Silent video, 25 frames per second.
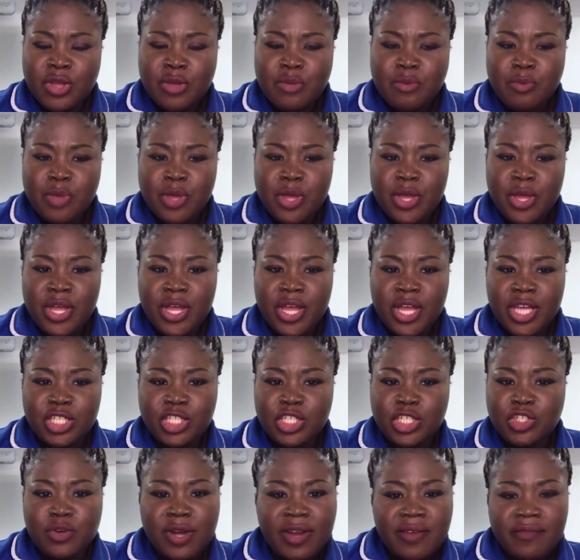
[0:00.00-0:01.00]
But
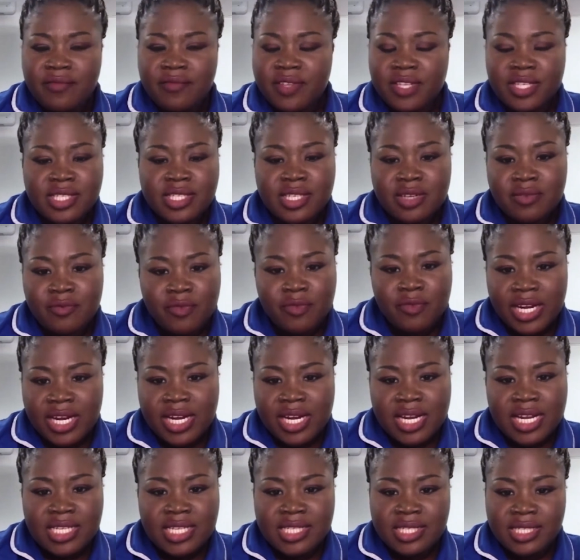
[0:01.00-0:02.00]
strength doesn't really
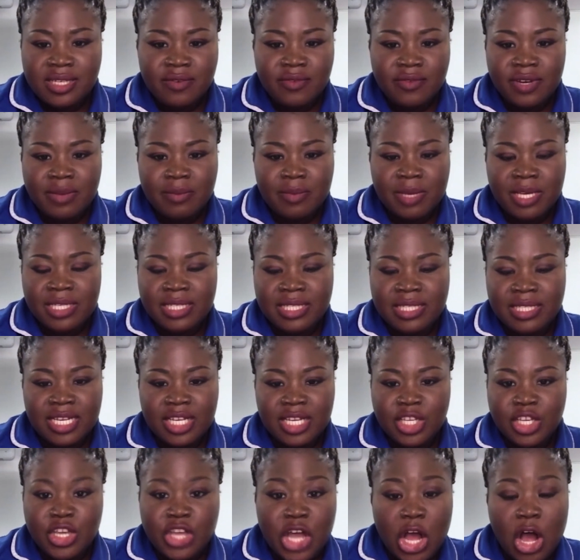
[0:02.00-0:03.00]
necessarily mean that
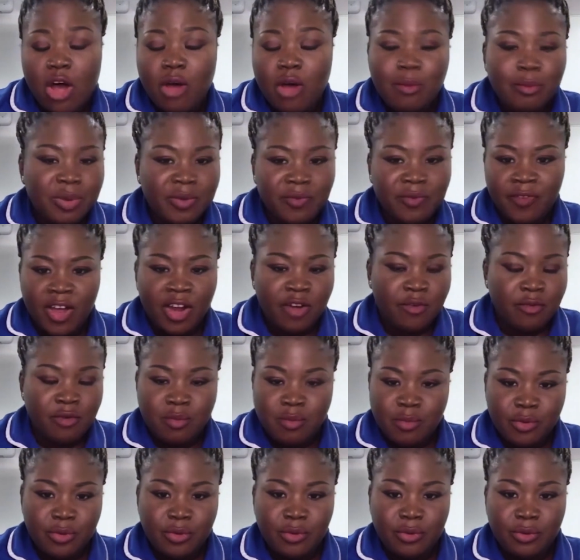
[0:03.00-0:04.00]
you can't be
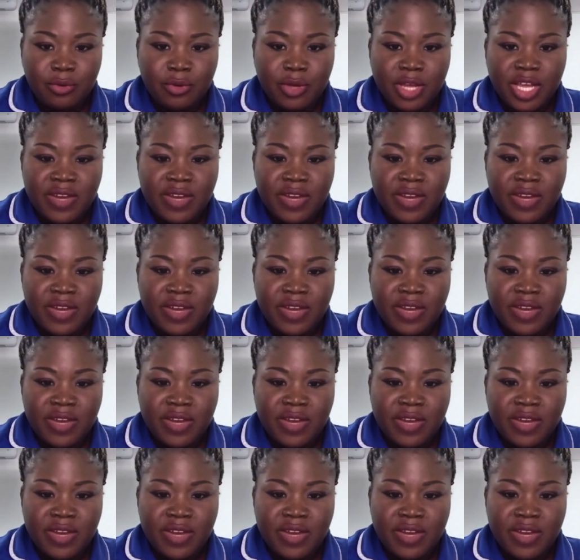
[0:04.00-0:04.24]
vulnerable.